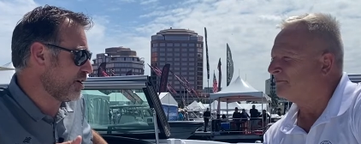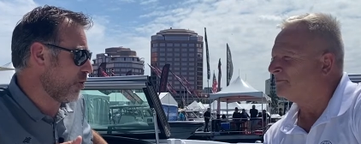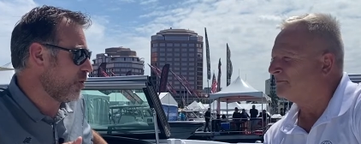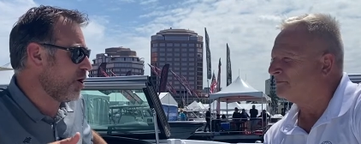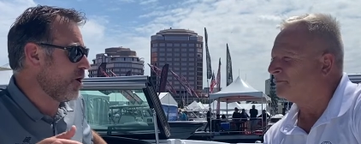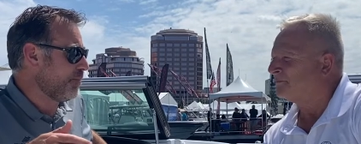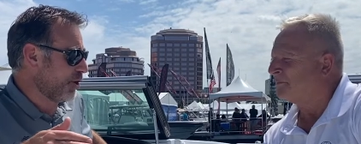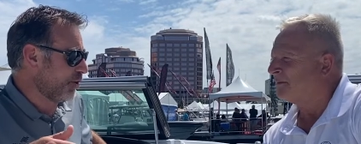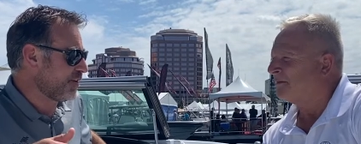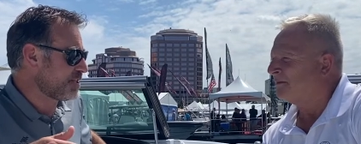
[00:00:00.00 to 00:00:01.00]
Speaker 1: go.
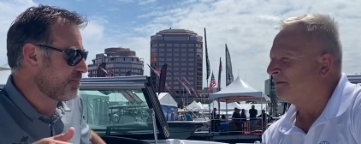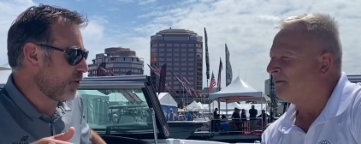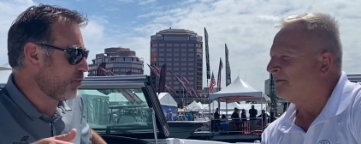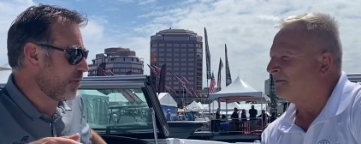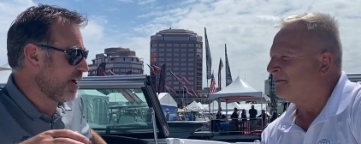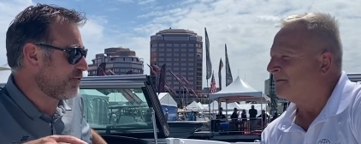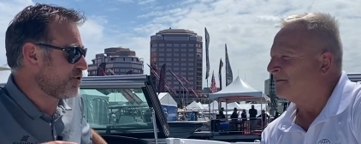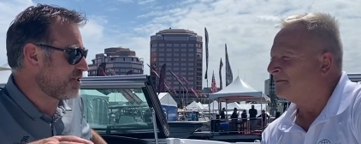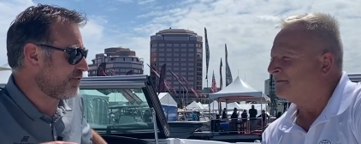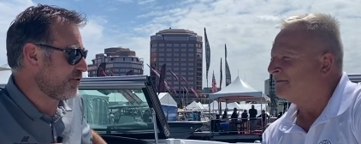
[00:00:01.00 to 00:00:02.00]
But on this boat, we have a
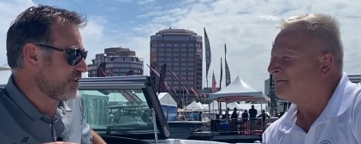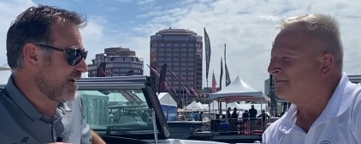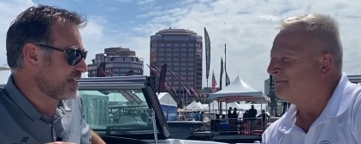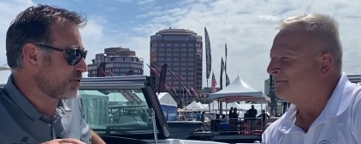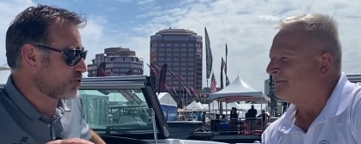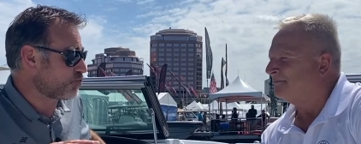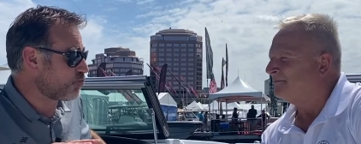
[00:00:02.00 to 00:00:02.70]
different deck, so it's